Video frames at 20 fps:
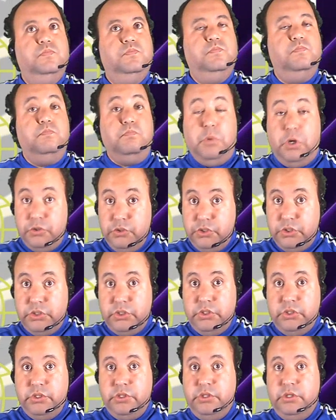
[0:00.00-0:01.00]

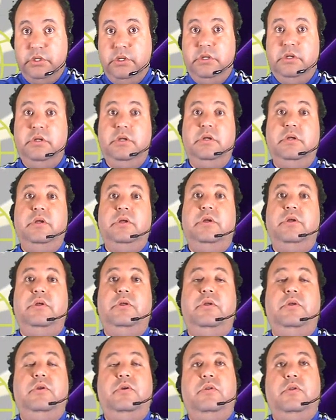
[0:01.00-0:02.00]
months,
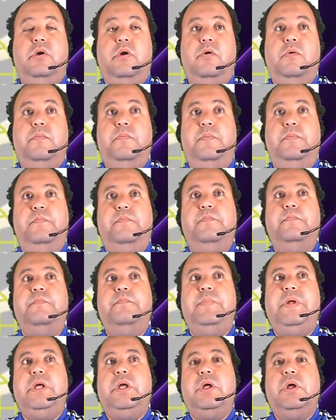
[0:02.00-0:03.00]

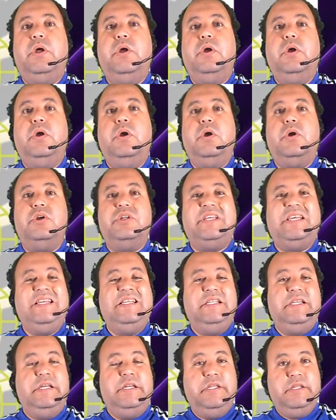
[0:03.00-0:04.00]
because
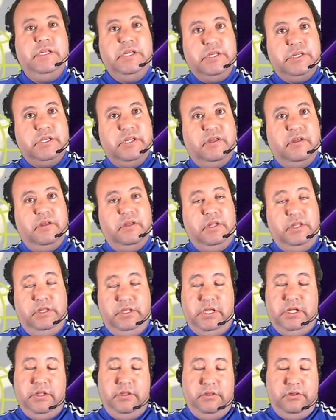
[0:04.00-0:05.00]
in this
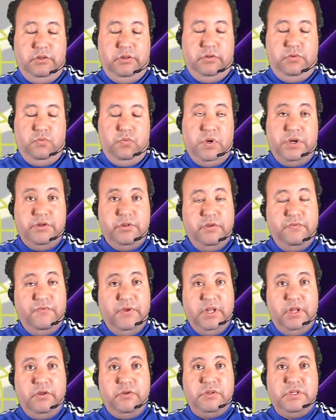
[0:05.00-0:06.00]
in one of the
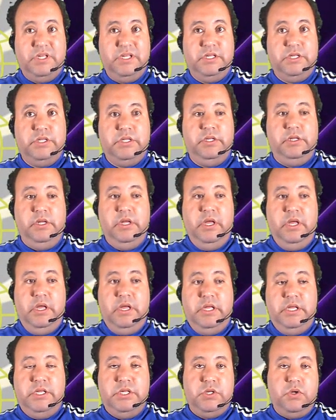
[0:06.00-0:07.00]
videos
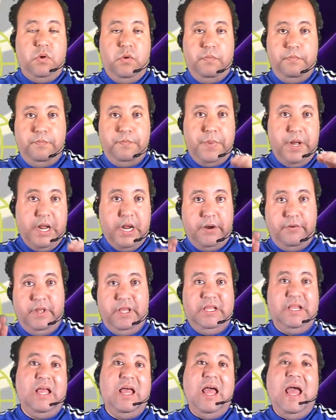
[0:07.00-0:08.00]
he's
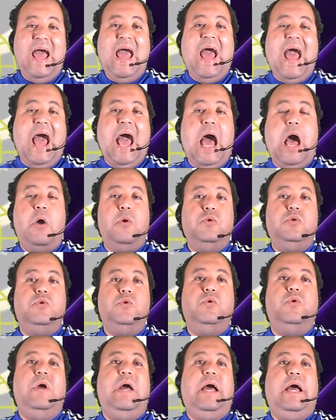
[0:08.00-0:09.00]
comparing how
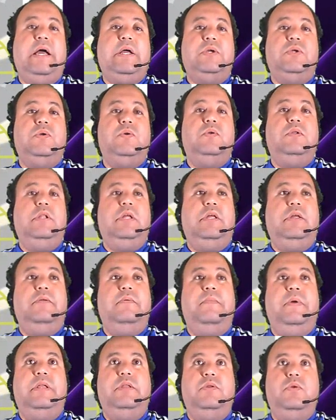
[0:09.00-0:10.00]
to actually
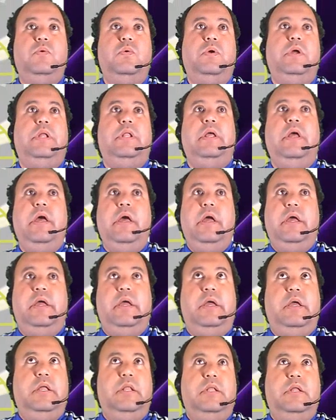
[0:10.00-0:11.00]
been doing
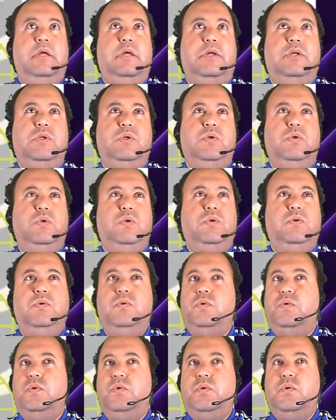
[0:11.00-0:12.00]
in
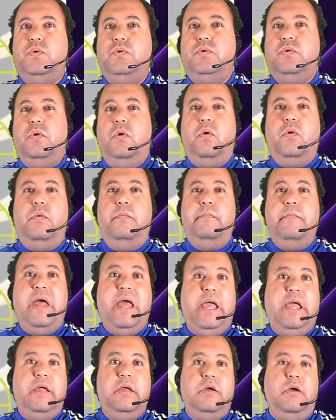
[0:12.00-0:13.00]
June or
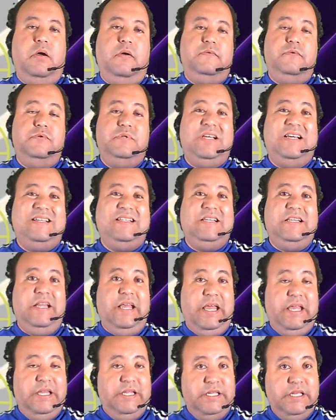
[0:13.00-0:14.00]
May of
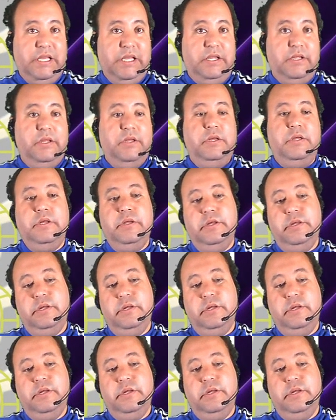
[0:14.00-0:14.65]
2018